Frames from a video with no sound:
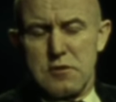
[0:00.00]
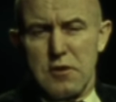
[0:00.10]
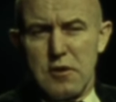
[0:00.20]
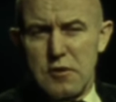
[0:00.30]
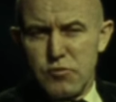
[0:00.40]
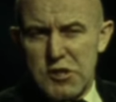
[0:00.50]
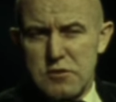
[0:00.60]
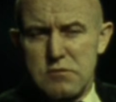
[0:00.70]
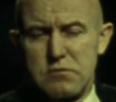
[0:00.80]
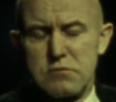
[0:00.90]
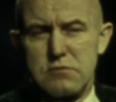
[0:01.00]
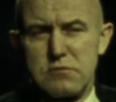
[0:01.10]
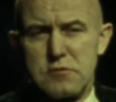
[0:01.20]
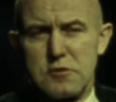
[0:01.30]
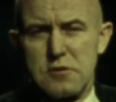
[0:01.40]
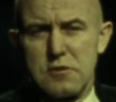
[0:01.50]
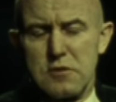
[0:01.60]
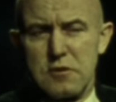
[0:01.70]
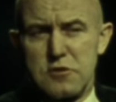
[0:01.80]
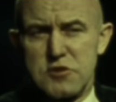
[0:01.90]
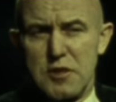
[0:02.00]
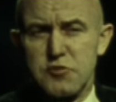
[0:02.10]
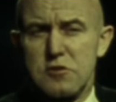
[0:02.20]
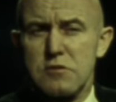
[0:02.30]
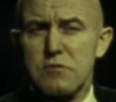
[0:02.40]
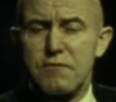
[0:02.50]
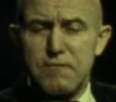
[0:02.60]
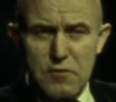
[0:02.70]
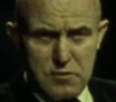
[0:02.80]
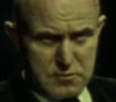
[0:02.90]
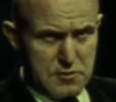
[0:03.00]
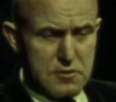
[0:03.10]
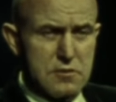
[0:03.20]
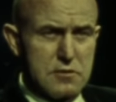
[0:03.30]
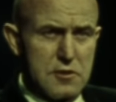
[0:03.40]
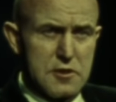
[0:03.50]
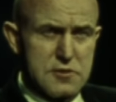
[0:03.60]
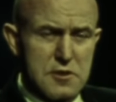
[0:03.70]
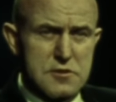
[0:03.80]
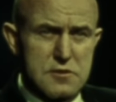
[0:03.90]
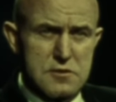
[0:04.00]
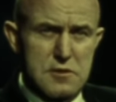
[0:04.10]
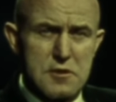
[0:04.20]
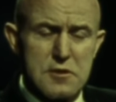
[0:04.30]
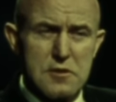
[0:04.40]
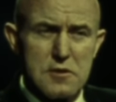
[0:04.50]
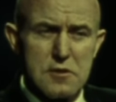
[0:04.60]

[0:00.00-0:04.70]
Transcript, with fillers: to augment or to substitute for, as necessary,